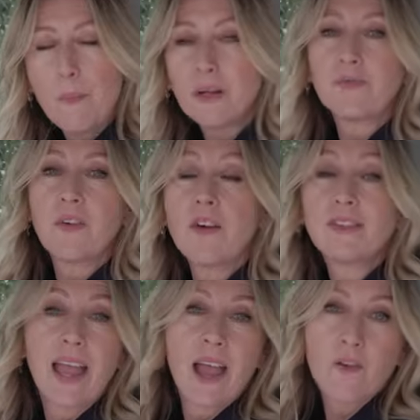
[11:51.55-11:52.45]
but as far
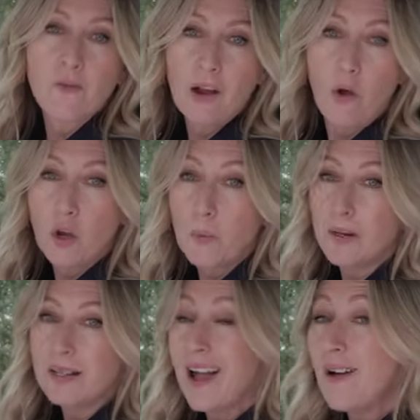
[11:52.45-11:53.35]
as outright
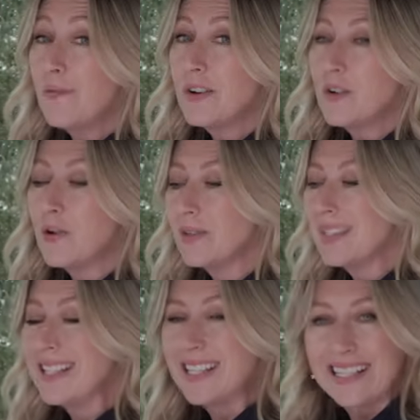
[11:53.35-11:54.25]
occupant comfort
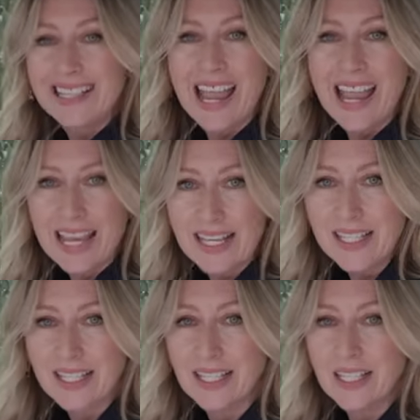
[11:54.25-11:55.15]
goes, it's
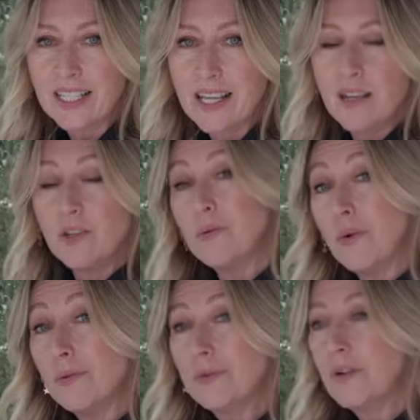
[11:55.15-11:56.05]
excellent. You
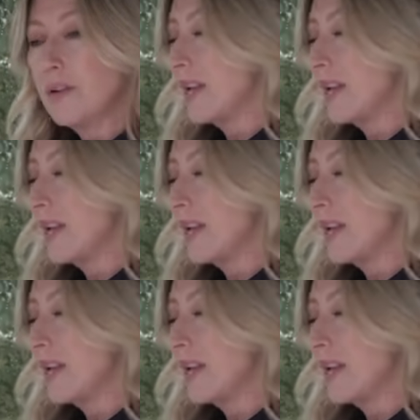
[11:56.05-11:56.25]
also